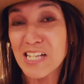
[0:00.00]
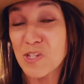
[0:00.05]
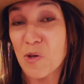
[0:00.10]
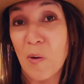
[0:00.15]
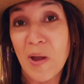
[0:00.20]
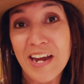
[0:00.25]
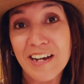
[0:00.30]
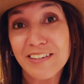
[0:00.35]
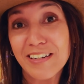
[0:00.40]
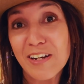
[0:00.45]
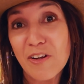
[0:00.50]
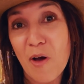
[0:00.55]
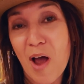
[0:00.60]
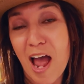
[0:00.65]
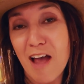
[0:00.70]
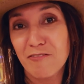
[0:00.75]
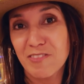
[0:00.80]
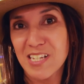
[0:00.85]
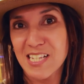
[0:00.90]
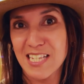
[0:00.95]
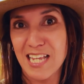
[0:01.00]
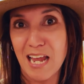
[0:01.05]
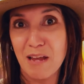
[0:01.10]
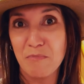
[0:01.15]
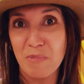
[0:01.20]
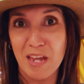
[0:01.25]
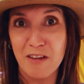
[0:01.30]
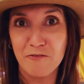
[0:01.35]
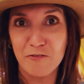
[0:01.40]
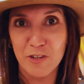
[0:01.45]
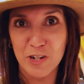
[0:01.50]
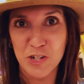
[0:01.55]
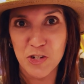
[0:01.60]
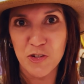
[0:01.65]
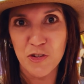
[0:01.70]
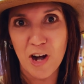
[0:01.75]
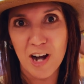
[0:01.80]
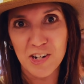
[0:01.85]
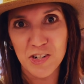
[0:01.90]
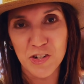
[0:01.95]
So here they don't have the same
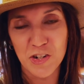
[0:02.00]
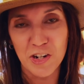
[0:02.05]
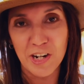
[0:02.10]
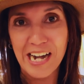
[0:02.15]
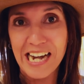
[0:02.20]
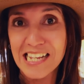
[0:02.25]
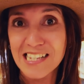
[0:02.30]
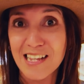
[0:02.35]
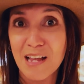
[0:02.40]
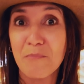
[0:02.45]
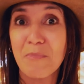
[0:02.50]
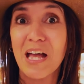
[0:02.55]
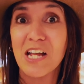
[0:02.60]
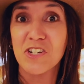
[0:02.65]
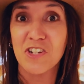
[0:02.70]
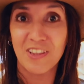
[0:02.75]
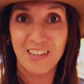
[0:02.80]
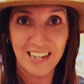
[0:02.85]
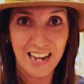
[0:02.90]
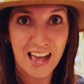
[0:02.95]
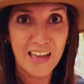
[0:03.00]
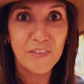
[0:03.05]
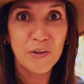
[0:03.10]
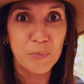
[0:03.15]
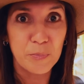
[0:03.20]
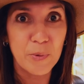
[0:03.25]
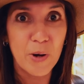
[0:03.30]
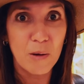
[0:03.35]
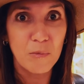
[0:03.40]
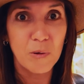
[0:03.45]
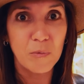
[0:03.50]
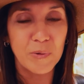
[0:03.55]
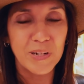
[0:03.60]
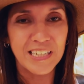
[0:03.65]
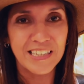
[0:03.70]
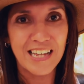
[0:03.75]
infrastructure as I imagine the other probably